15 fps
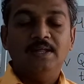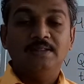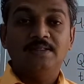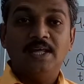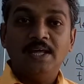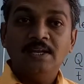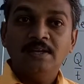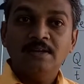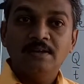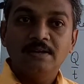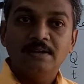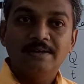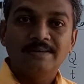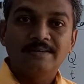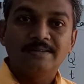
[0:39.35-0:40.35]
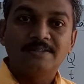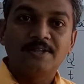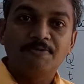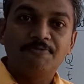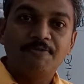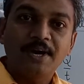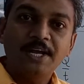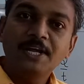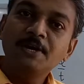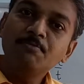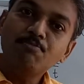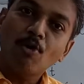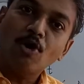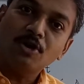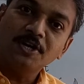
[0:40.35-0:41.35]
Then the very
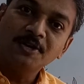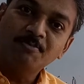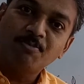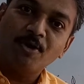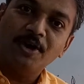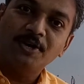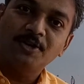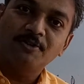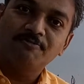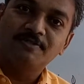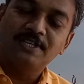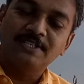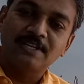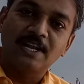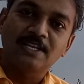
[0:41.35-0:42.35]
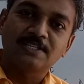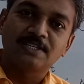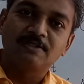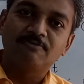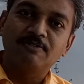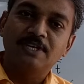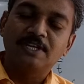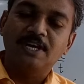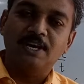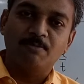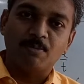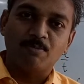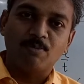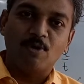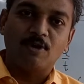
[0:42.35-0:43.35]
important point of this lesson we
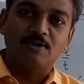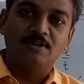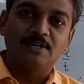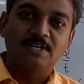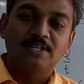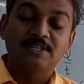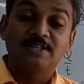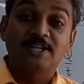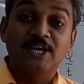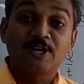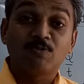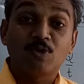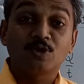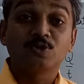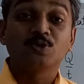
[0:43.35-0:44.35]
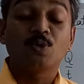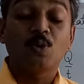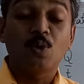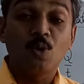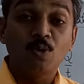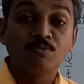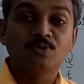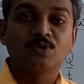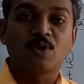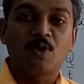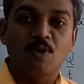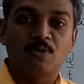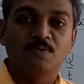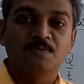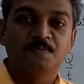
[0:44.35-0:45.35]
came upon, that was Ohm's
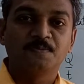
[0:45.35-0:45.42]
law.